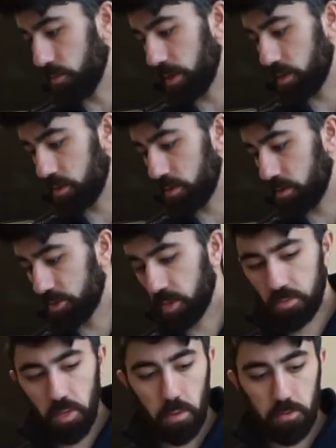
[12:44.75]
when
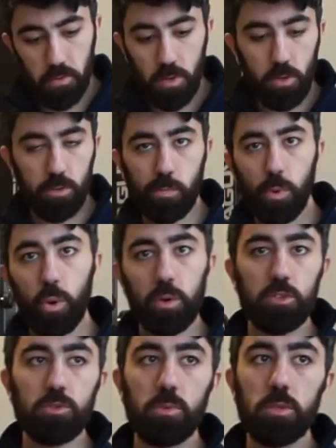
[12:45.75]
sometimes you use
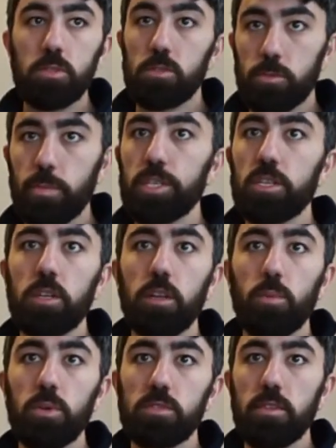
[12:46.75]
porous woods,
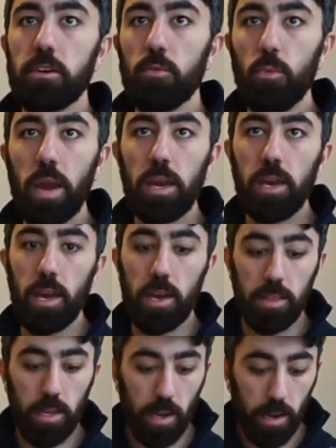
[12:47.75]
especially with like
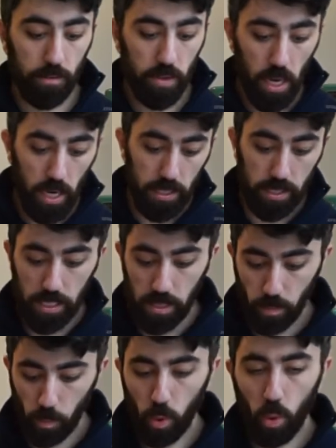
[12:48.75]
wenge that have
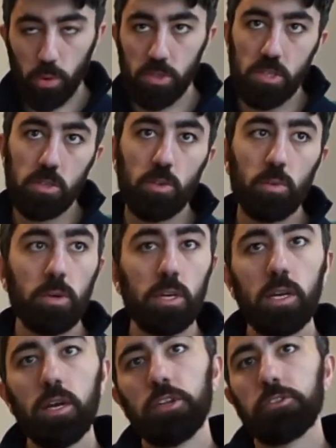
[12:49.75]
deep pores in the
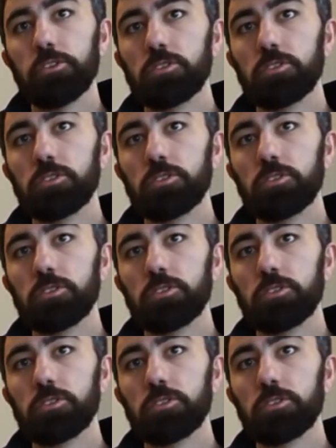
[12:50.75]
wood.